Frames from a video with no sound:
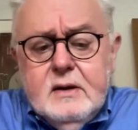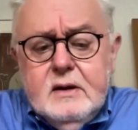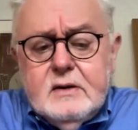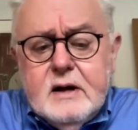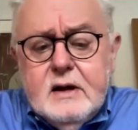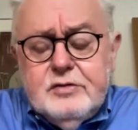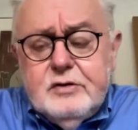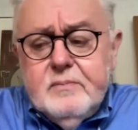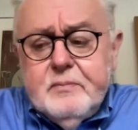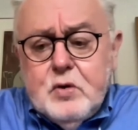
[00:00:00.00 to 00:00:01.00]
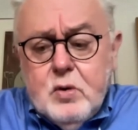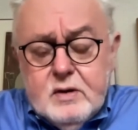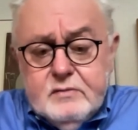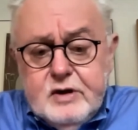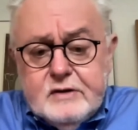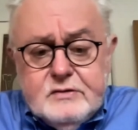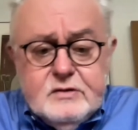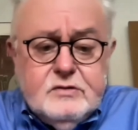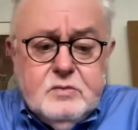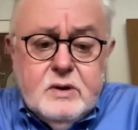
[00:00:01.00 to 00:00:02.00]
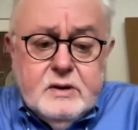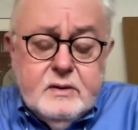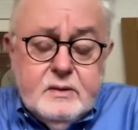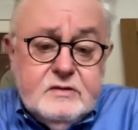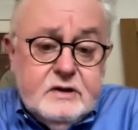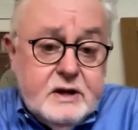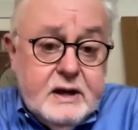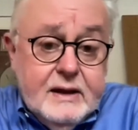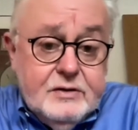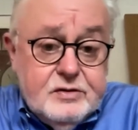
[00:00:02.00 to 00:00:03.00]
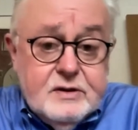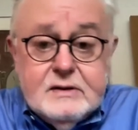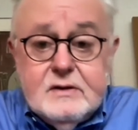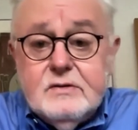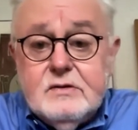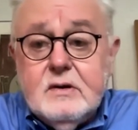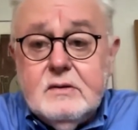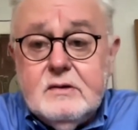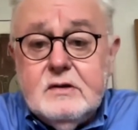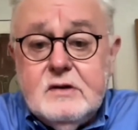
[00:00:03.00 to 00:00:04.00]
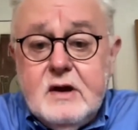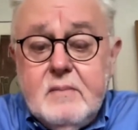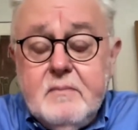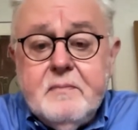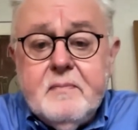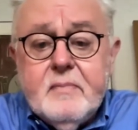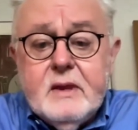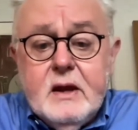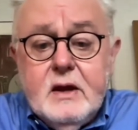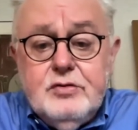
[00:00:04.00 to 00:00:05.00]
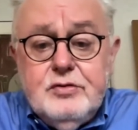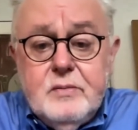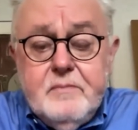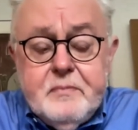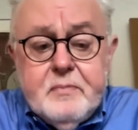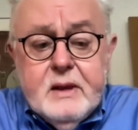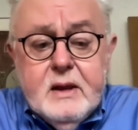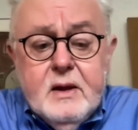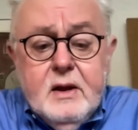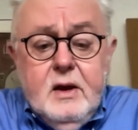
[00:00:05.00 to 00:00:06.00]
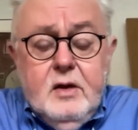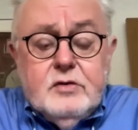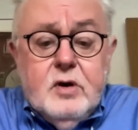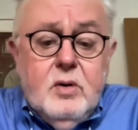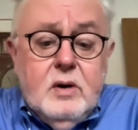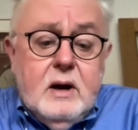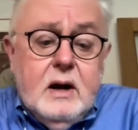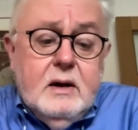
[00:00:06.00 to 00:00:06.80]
International Court of Justice, when there is litigation that concerns the same issue. So